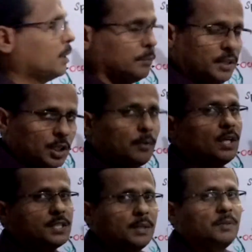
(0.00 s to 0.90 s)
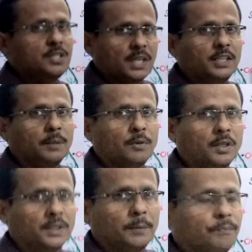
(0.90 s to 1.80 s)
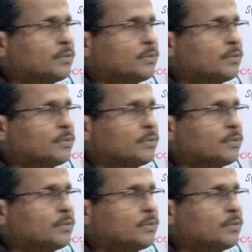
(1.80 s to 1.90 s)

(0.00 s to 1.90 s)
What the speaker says: metabolism inside the body